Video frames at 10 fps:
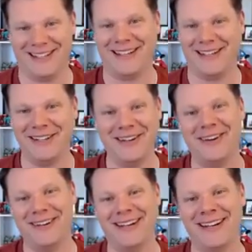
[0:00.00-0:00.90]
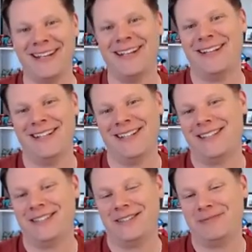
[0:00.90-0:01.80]

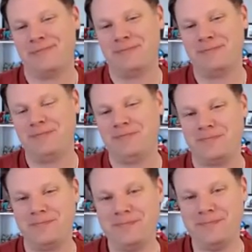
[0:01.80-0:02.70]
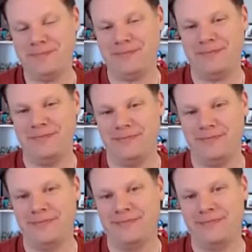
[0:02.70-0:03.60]

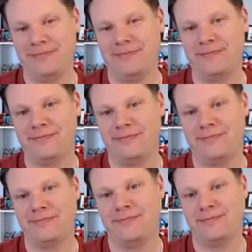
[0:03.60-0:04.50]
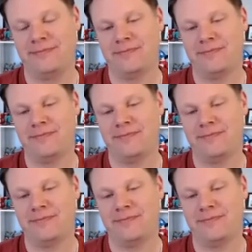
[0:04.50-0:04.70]
This person isn't speaking.